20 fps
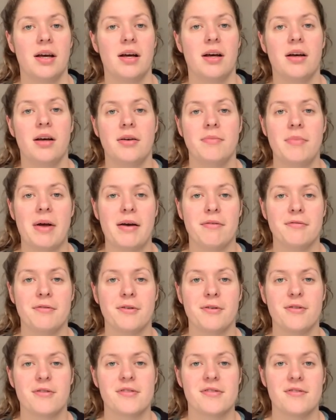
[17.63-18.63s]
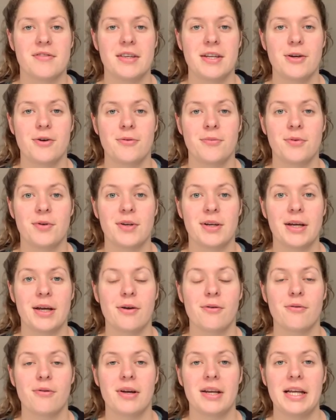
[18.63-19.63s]
After this video, I'm going to
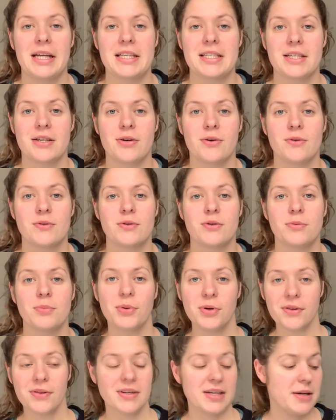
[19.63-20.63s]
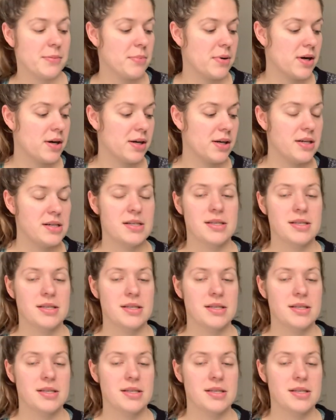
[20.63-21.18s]
get ready to go to a birthday party,